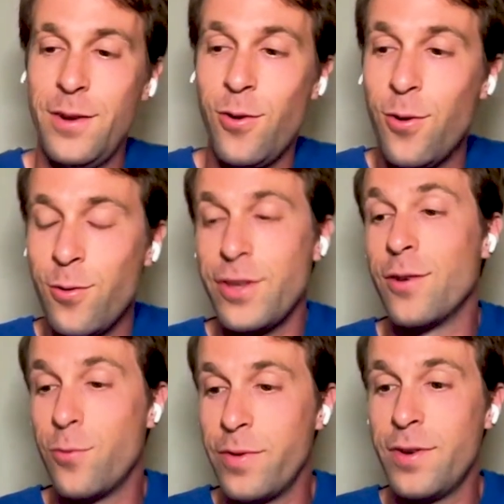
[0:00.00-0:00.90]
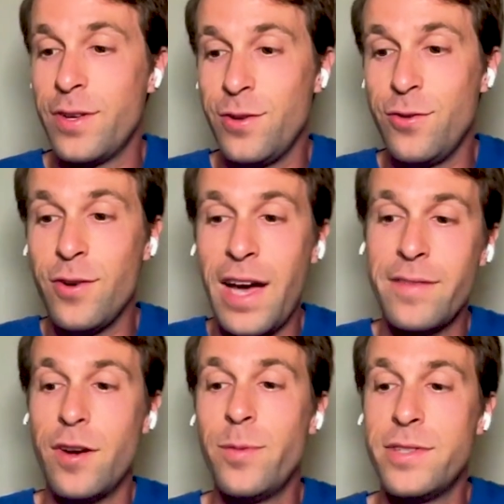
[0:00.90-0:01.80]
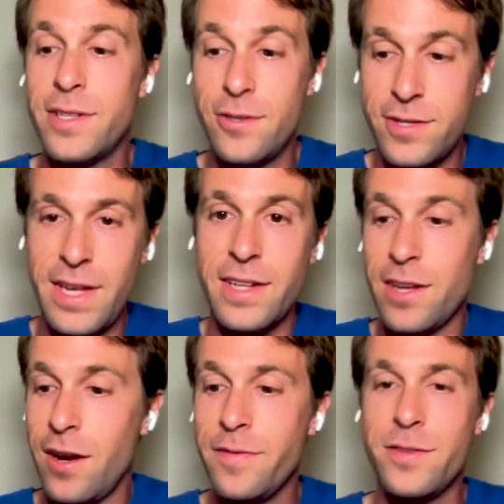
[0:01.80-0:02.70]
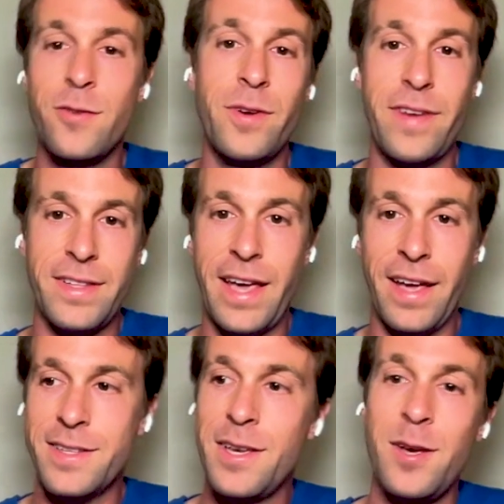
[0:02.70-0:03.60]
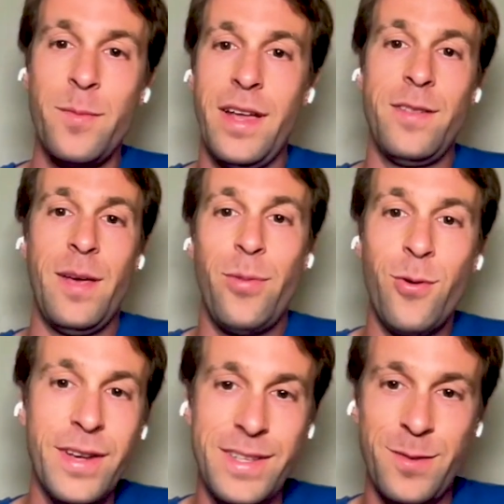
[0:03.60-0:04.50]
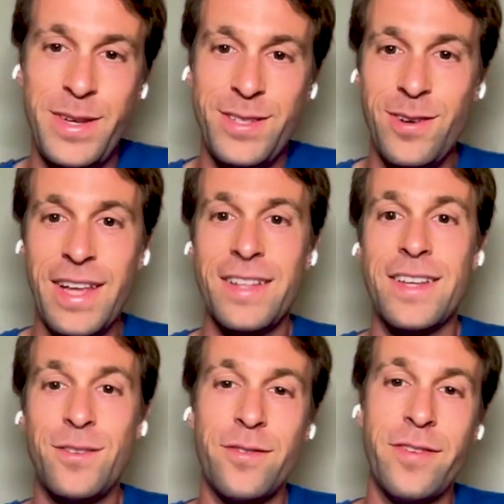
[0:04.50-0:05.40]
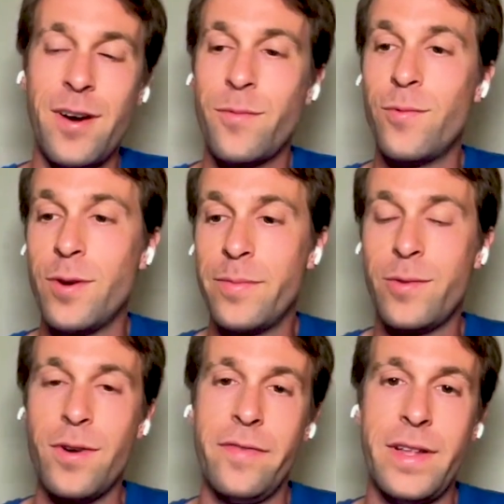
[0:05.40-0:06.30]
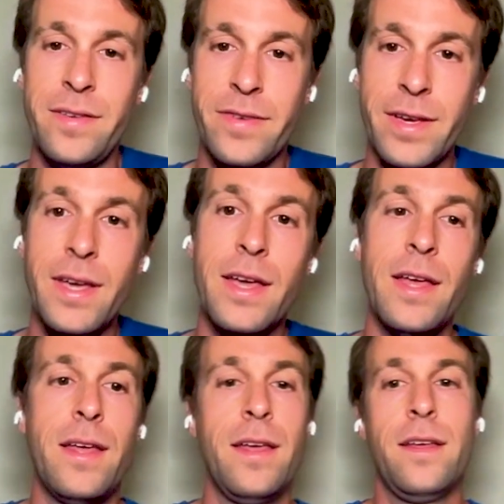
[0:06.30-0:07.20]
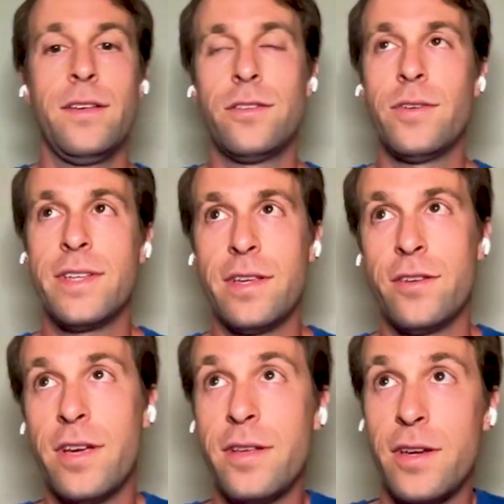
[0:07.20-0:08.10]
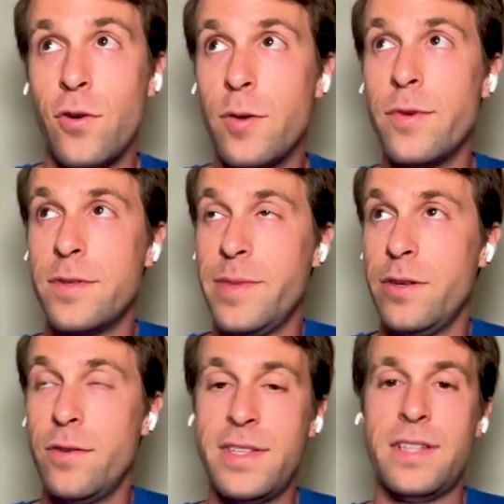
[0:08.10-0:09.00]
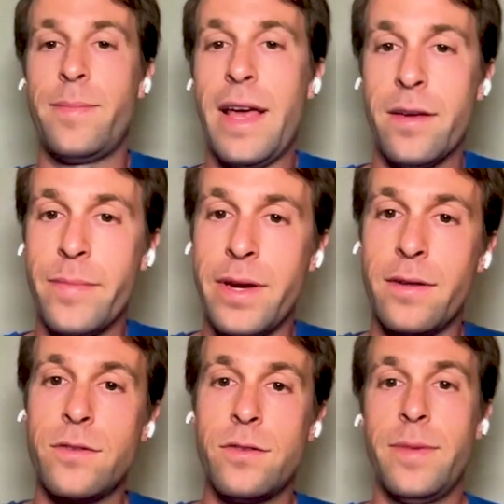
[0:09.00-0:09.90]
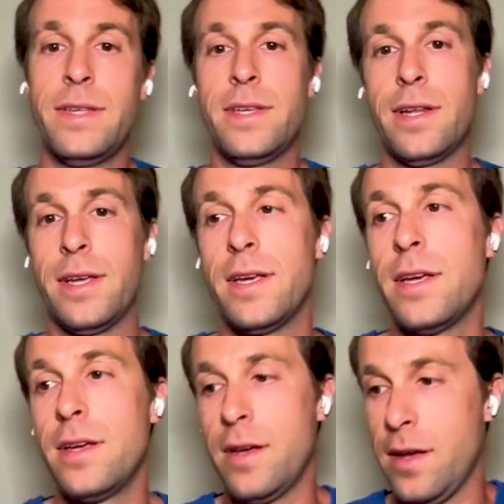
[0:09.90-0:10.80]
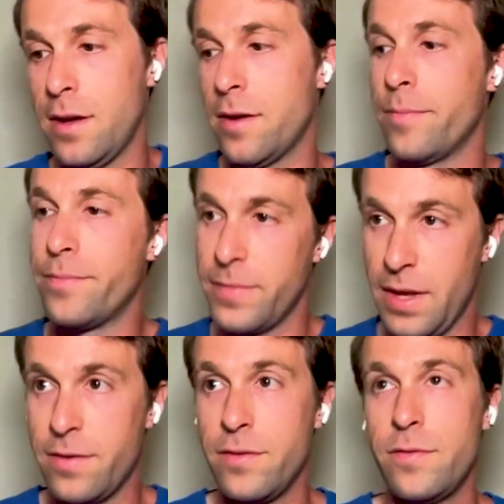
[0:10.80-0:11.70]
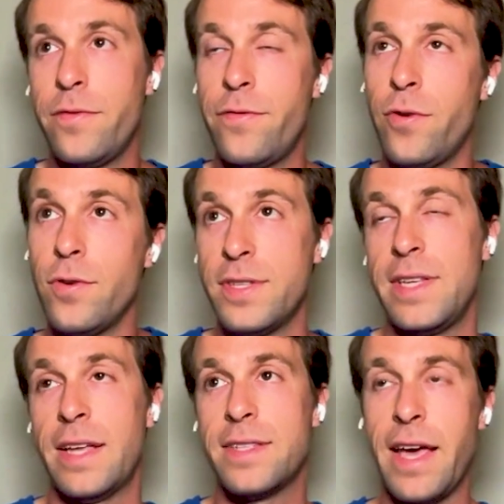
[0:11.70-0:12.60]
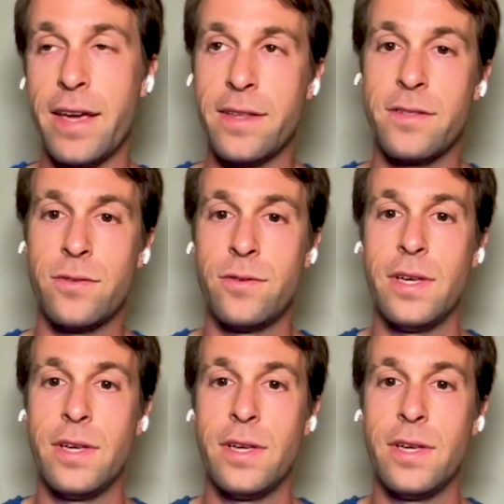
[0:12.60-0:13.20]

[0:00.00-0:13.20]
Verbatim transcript: or you know, you have the opportunity to sell it after we've attacked. But at that point, it will be too late, and your farm won't be worth anything. So it can almost be used as blackmail to basically um, force the attack into